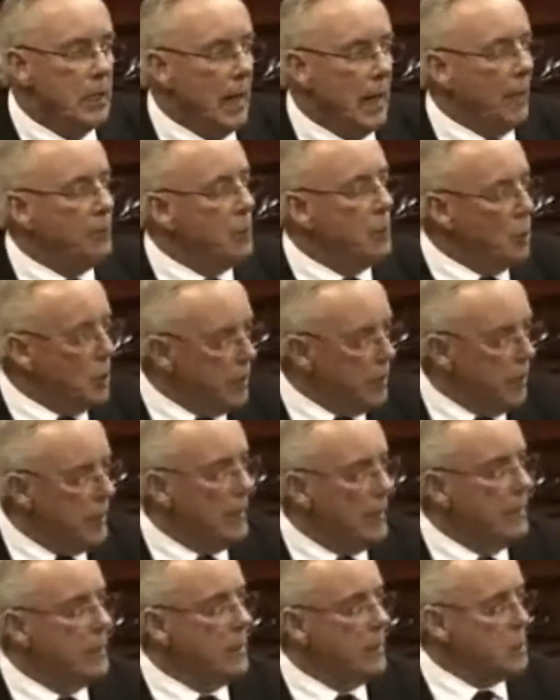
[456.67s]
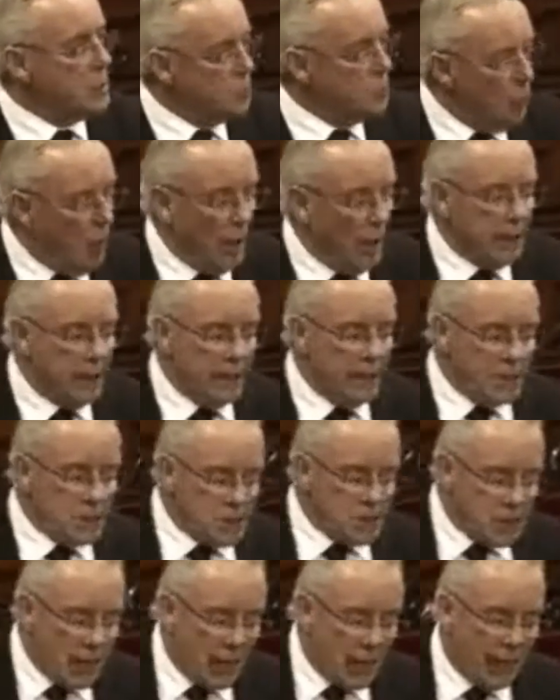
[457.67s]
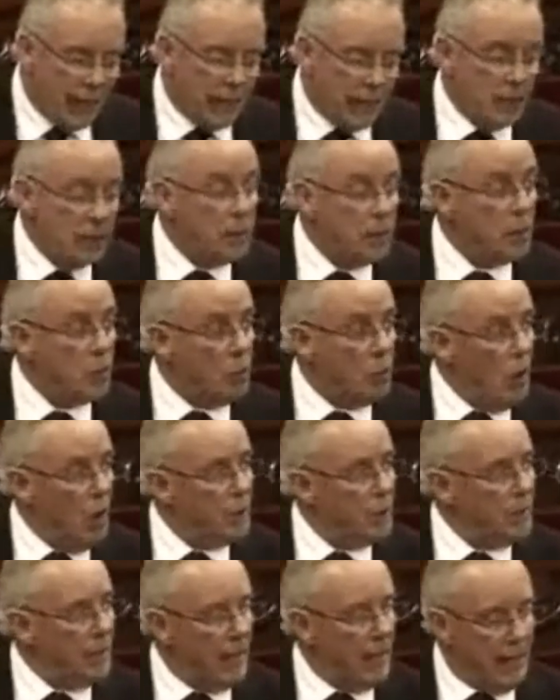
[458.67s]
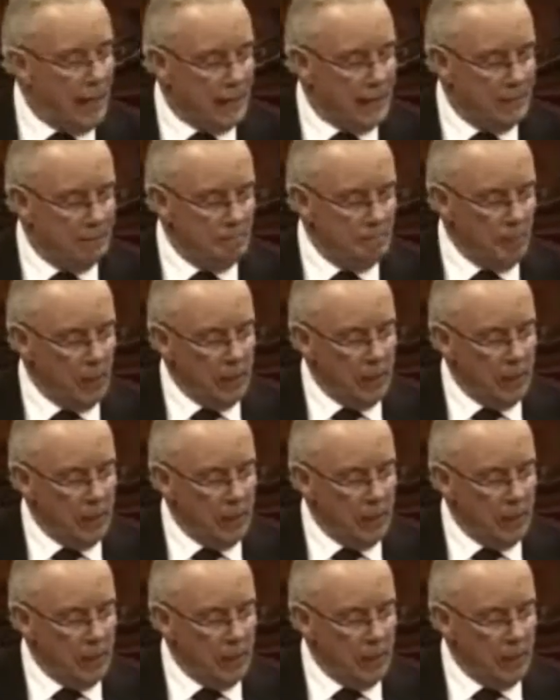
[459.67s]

And the leader is right in saying, and quote again,